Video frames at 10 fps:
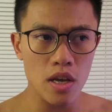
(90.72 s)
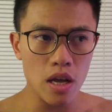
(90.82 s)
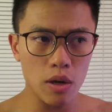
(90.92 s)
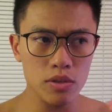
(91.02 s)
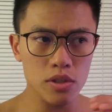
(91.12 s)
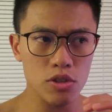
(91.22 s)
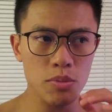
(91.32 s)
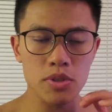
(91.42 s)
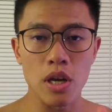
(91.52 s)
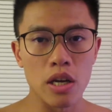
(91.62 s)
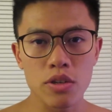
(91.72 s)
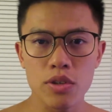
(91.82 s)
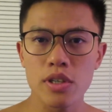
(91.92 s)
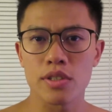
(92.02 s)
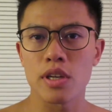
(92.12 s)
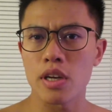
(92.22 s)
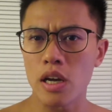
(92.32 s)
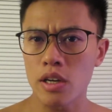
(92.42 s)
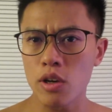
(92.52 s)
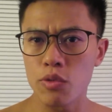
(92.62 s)
wasn't so much hungry as
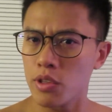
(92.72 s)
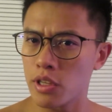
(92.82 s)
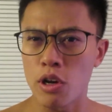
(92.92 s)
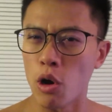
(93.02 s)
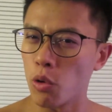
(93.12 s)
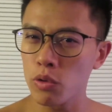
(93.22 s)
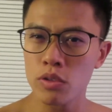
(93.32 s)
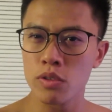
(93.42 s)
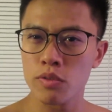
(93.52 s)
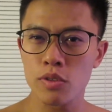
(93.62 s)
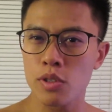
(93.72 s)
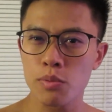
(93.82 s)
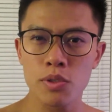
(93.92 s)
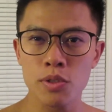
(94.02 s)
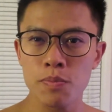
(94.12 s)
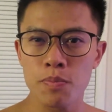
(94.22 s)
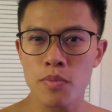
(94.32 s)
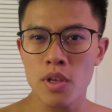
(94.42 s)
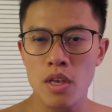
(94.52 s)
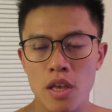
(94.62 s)
I got really cold for some reason.
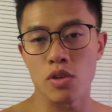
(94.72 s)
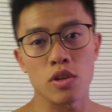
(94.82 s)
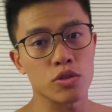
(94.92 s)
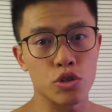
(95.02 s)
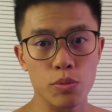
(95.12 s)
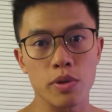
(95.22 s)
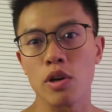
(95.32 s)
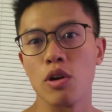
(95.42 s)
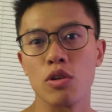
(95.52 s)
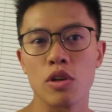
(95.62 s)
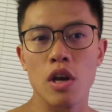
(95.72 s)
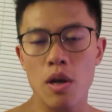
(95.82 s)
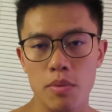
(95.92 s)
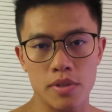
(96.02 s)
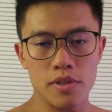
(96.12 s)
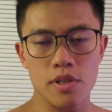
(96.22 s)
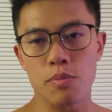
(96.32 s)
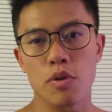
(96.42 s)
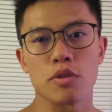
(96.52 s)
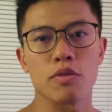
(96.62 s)
So I got super cold, but since I
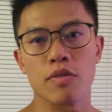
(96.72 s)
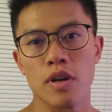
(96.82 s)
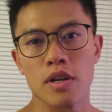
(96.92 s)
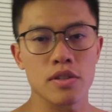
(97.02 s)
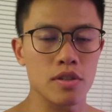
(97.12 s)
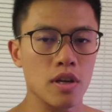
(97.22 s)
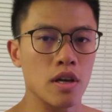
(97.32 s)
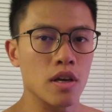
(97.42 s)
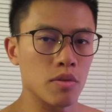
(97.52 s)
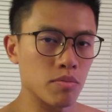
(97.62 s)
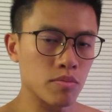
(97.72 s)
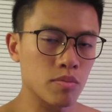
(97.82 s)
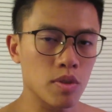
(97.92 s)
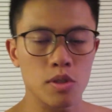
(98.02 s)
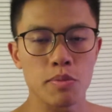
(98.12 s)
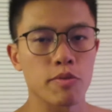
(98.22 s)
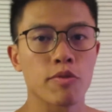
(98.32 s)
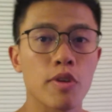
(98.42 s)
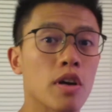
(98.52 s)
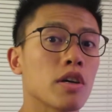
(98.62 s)
broke the fast, it's been
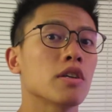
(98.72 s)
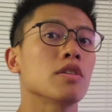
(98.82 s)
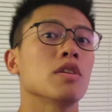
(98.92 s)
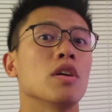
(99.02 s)
fine.